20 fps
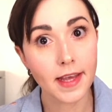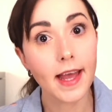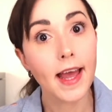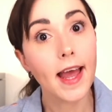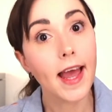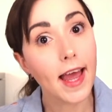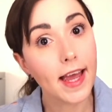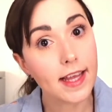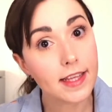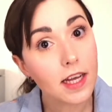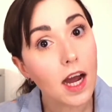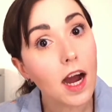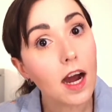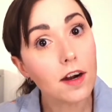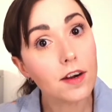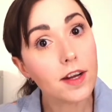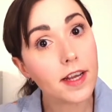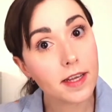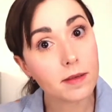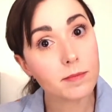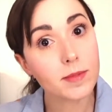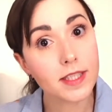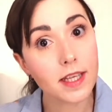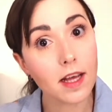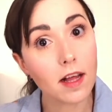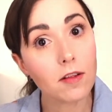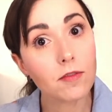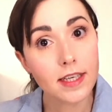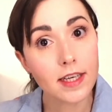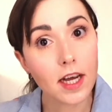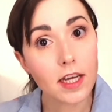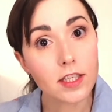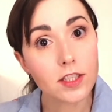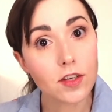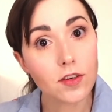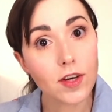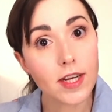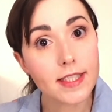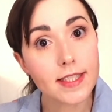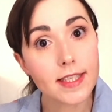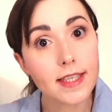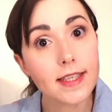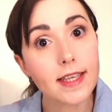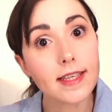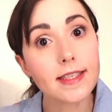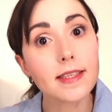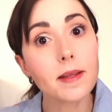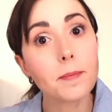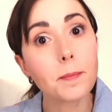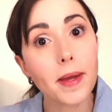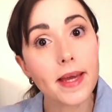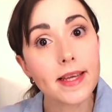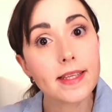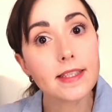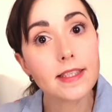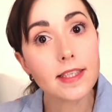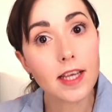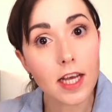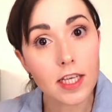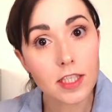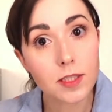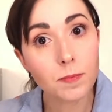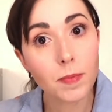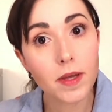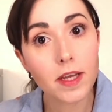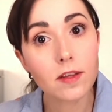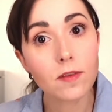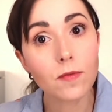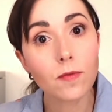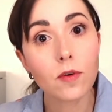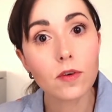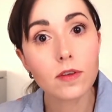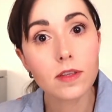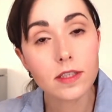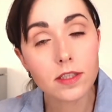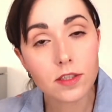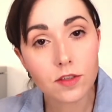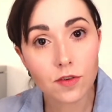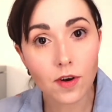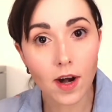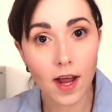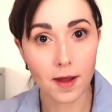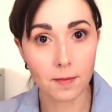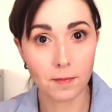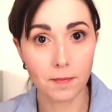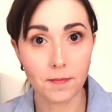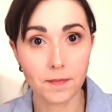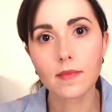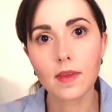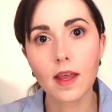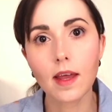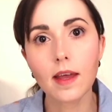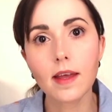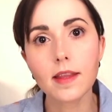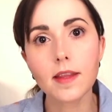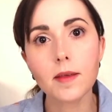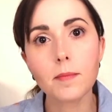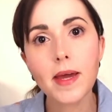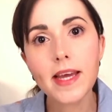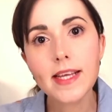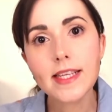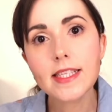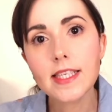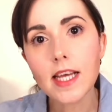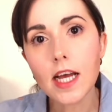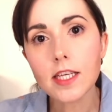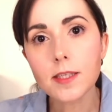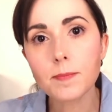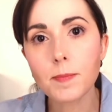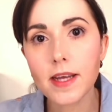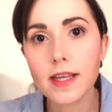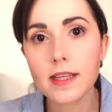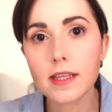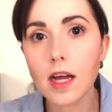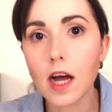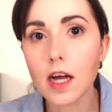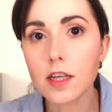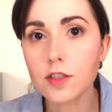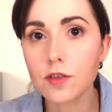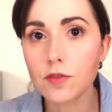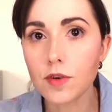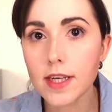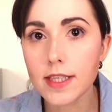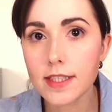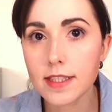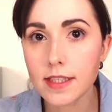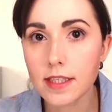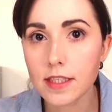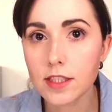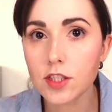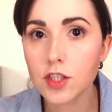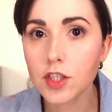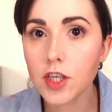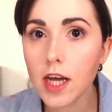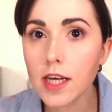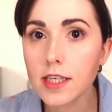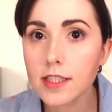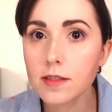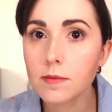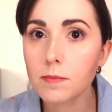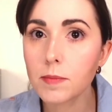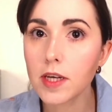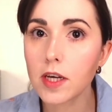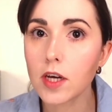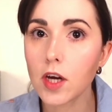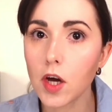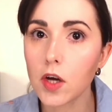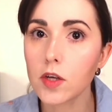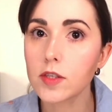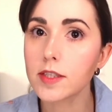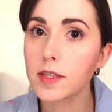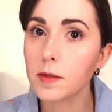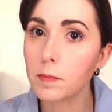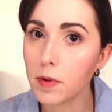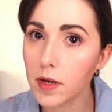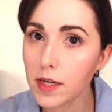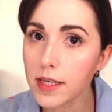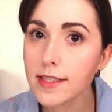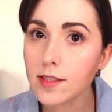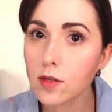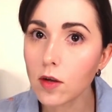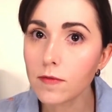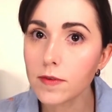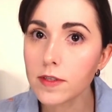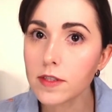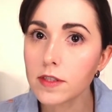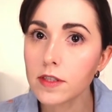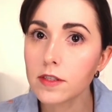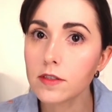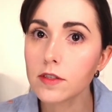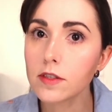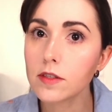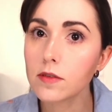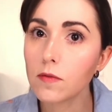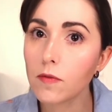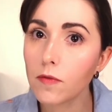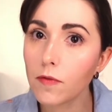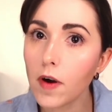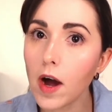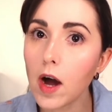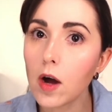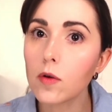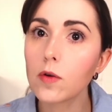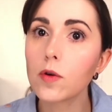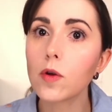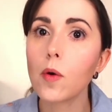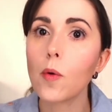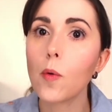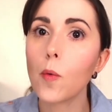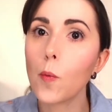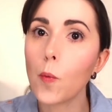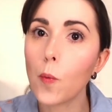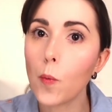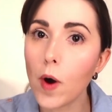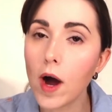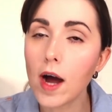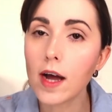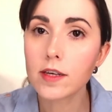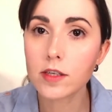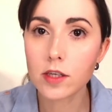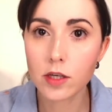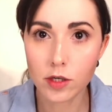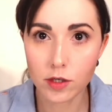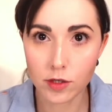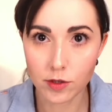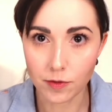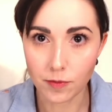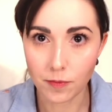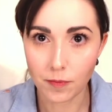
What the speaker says: And Harry himself got arrested as the main suspect for this crime. The main suspect got arrested just because the police officers found one clue.